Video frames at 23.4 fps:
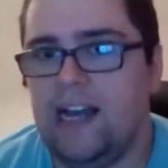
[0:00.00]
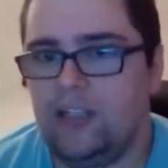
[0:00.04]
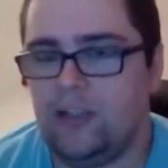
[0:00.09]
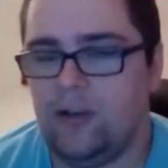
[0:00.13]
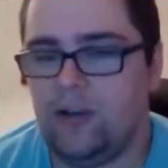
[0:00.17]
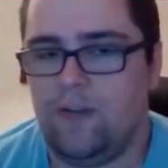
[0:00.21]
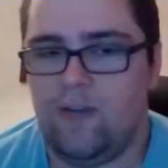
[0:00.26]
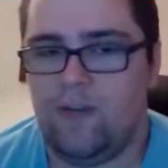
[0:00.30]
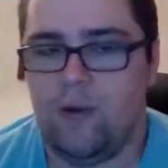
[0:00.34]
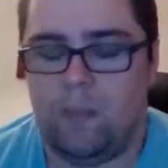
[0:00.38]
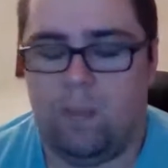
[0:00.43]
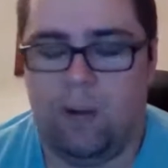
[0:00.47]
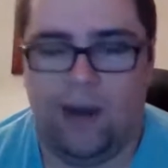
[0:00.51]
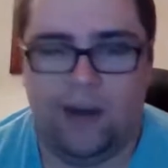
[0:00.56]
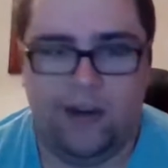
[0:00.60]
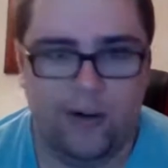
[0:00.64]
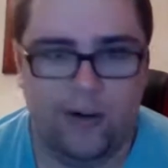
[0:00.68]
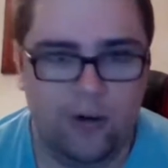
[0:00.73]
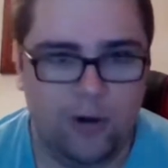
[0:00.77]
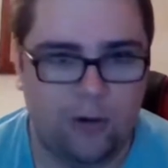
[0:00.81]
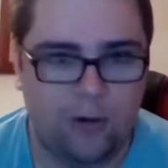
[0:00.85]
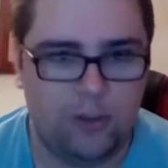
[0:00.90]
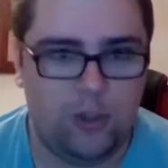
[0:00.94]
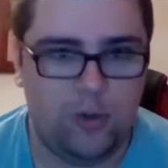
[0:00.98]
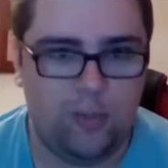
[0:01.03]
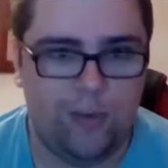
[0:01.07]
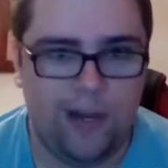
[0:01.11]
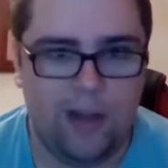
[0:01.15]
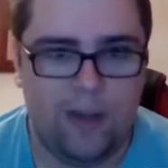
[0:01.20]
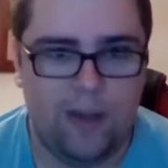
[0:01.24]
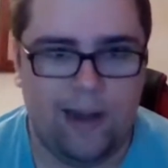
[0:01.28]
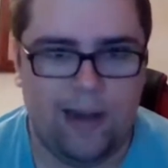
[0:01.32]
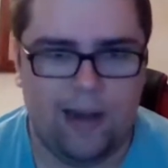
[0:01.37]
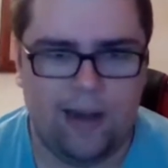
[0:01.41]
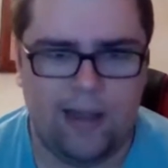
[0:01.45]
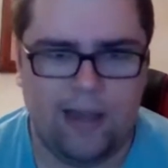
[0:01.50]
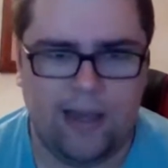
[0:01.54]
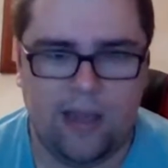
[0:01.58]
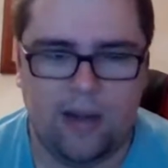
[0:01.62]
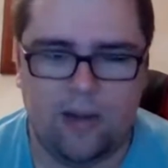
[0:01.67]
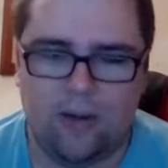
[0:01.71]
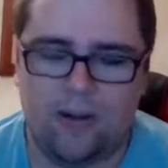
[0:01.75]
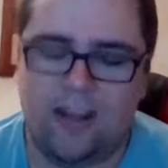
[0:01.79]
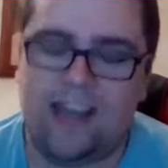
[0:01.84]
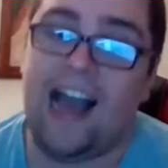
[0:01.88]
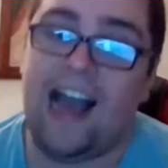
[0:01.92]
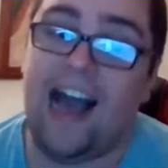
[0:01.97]
So if your partner knows you really well, like you
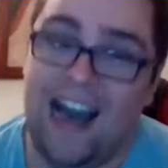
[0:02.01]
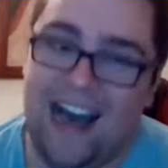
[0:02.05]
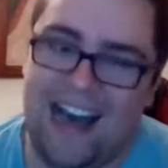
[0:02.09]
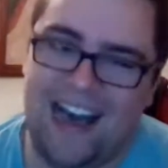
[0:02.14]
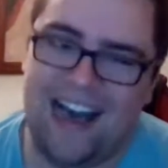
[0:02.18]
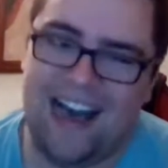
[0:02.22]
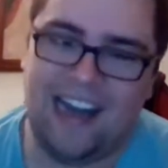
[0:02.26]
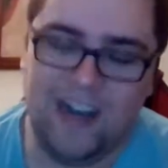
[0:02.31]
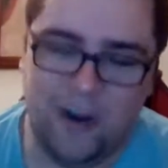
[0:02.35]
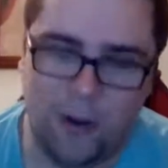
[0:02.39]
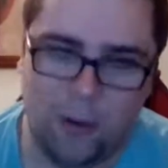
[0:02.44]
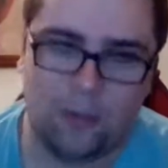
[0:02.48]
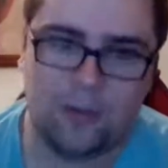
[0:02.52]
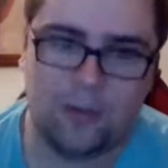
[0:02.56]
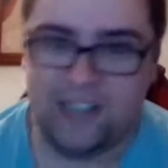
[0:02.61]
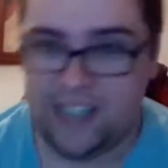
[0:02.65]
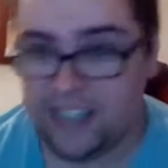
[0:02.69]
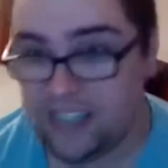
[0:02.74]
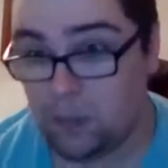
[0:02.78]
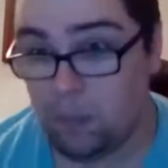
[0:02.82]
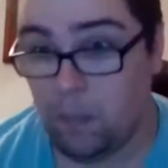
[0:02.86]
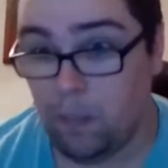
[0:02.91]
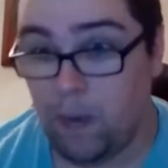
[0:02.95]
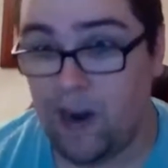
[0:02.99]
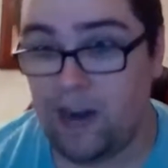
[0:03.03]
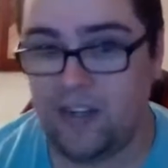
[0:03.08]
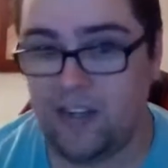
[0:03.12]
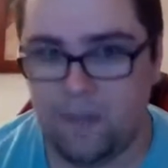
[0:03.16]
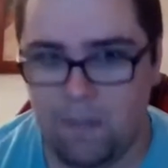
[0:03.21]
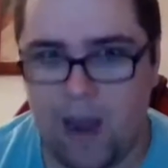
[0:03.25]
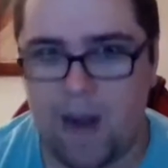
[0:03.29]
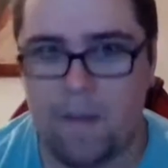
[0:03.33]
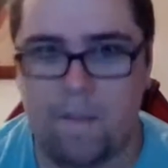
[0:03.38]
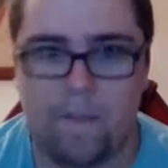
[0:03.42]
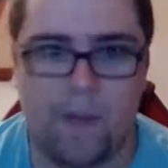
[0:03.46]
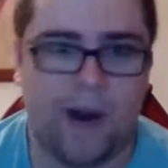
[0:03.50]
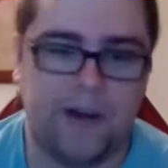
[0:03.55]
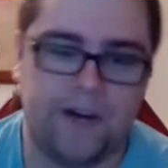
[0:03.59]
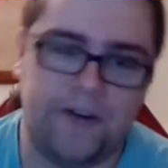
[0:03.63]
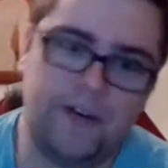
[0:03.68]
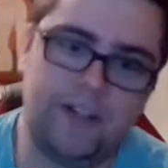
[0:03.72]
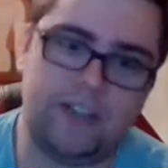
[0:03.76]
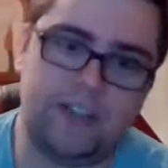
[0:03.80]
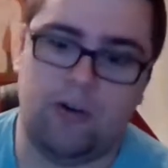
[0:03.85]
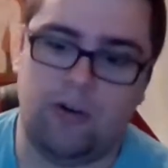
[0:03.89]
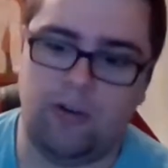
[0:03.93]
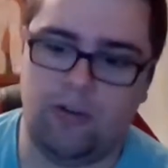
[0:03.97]
know like ah, i know this part my
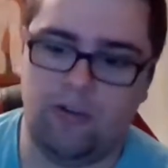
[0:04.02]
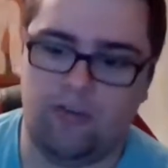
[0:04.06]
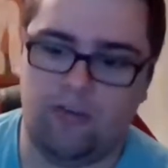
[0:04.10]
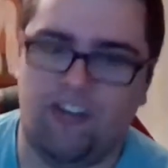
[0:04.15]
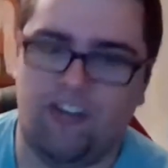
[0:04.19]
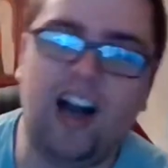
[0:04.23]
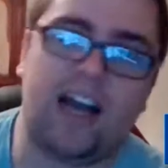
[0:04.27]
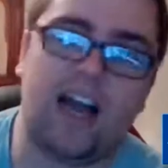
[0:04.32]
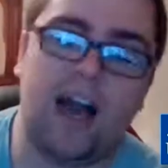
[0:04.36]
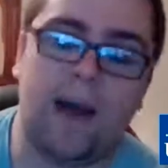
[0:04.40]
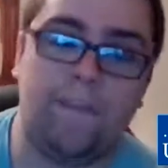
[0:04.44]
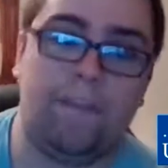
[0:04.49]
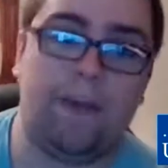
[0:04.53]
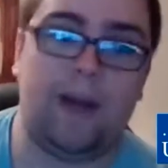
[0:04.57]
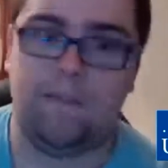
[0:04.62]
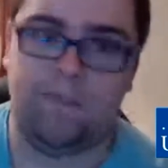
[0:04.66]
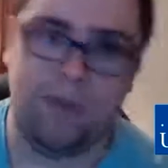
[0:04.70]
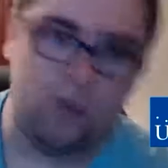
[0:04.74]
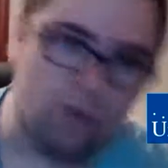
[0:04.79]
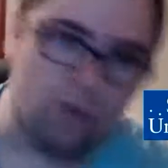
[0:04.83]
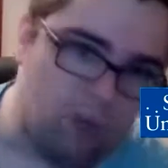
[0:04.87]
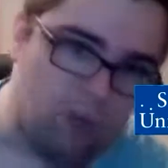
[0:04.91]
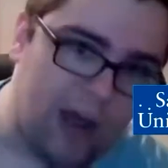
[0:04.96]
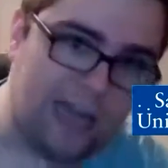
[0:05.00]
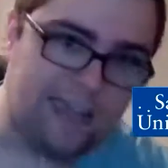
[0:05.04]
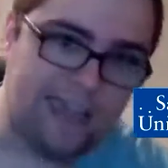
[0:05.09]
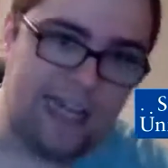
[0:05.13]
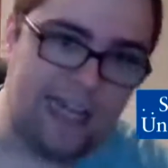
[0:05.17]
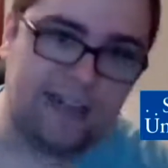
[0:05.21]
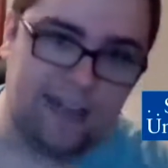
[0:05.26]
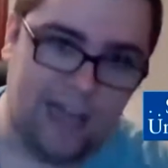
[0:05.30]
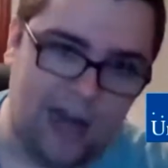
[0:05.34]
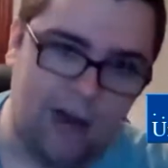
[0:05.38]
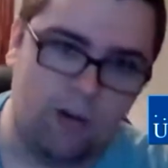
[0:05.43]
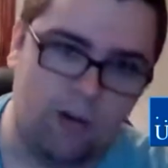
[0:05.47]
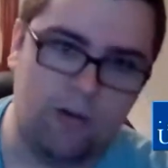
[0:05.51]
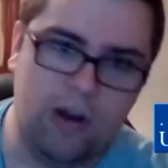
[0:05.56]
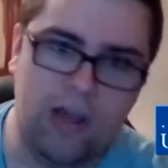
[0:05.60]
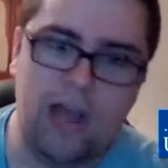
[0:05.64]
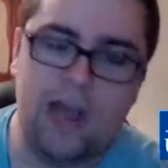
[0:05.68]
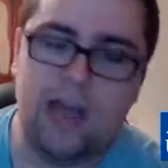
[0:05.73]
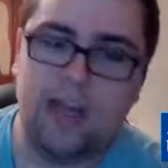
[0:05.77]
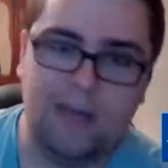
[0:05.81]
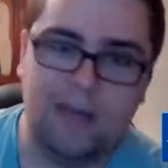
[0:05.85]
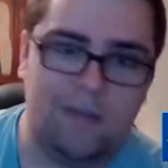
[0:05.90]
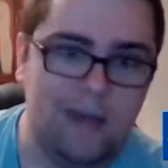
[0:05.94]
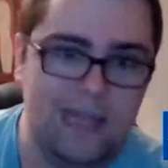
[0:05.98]
partner is going to fuck up let me write that down
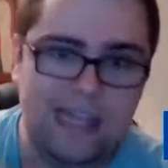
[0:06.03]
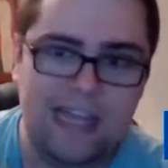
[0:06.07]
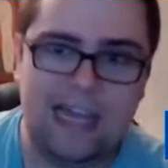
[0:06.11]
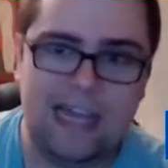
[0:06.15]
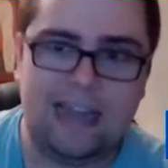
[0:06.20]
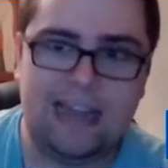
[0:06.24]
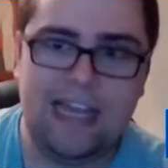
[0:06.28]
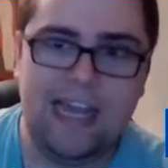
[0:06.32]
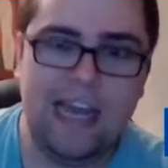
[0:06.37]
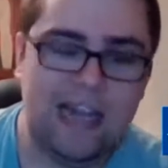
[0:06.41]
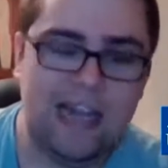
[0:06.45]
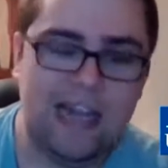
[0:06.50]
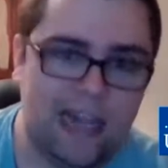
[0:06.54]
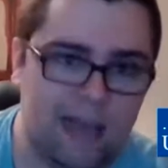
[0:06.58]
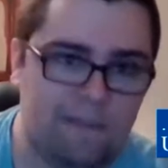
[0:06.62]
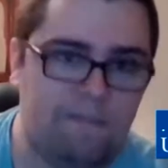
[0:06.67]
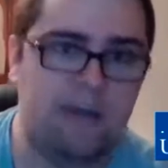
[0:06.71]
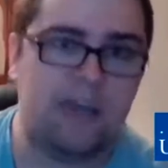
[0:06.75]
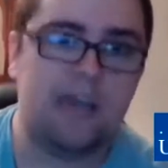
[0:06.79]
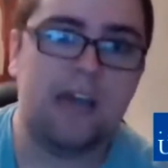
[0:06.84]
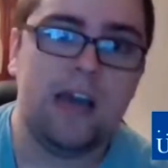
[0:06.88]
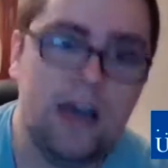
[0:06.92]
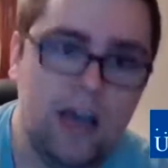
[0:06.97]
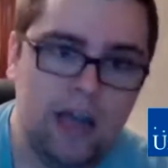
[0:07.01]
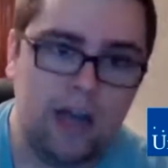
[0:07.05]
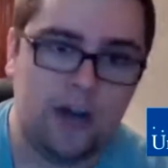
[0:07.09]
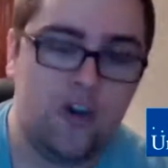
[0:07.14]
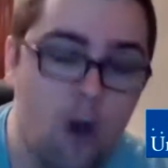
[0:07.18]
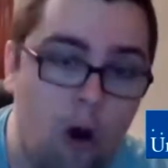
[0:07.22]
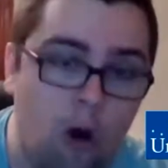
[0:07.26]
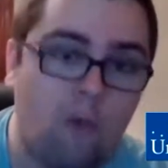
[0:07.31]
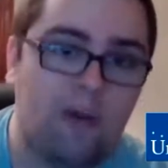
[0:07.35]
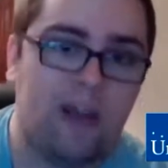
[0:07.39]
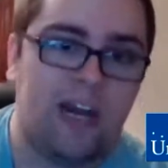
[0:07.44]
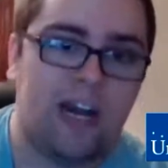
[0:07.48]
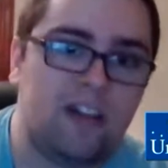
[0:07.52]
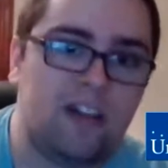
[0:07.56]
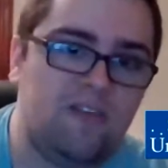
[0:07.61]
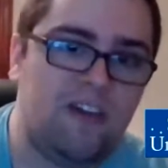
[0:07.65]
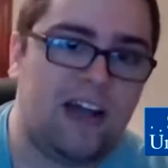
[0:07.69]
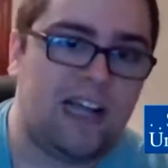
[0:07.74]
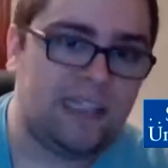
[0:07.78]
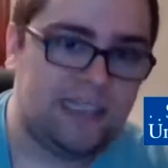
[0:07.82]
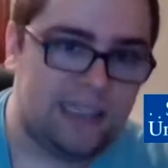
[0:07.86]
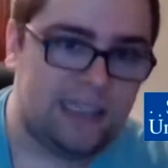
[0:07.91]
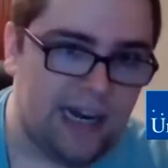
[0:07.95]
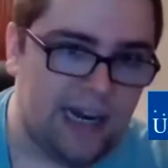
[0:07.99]
immediately and let me know in
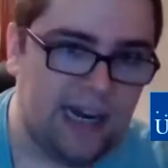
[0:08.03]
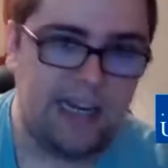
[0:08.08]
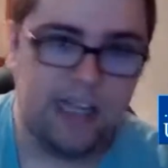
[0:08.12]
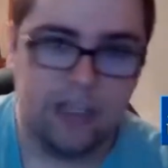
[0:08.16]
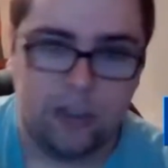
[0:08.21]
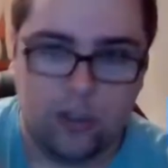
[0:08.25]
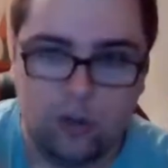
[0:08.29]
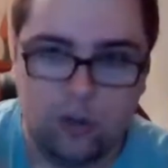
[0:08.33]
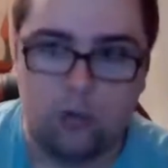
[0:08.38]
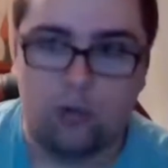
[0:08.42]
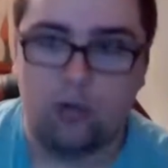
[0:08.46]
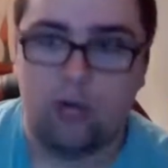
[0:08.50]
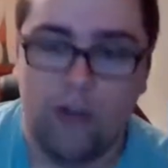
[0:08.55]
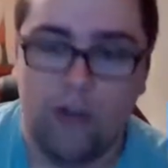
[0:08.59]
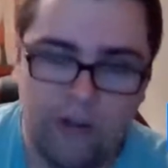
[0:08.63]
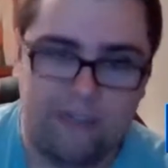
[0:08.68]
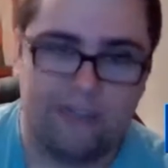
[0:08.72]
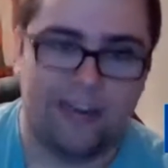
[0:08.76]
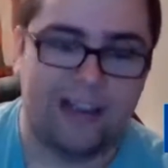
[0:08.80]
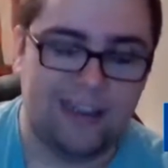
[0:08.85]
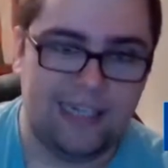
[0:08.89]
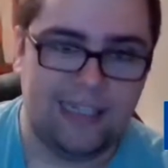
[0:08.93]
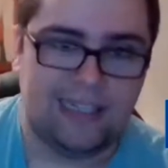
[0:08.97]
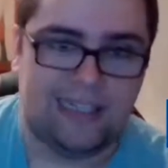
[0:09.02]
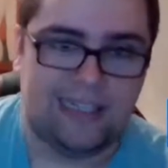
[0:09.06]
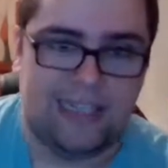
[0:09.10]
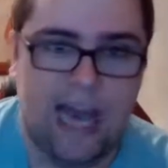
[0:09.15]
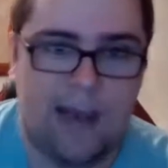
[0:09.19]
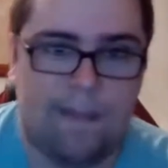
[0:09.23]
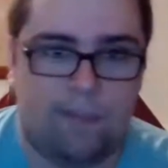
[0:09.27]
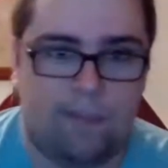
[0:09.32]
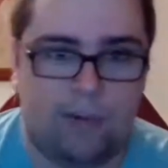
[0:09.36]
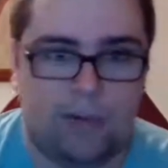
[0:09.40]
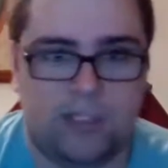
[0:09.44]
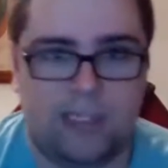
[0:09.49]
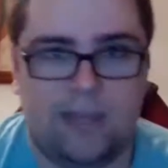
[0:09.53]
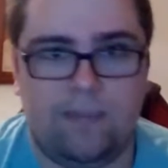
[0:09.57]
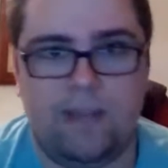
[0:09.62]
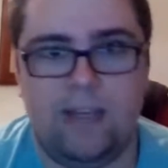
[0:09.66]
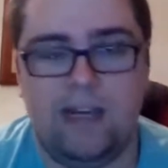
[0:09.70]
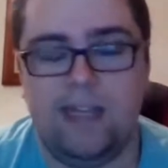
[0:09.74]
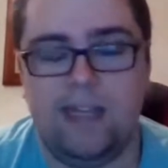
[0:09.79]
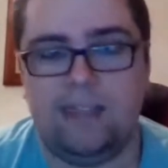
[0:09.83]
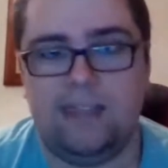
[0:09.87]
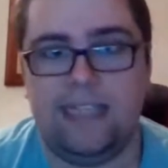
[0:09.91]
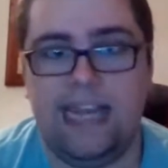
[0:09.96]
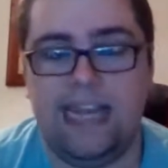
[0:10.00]
advance that i need to fill this gap or
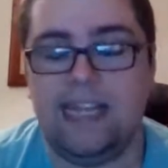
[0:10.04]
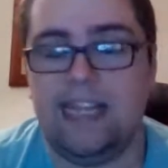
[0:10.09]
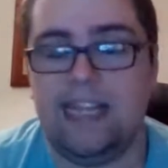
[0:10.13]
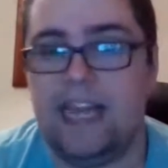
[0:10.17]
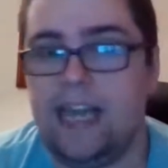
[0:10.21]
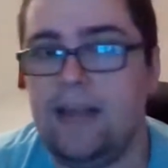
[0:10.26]
something is they,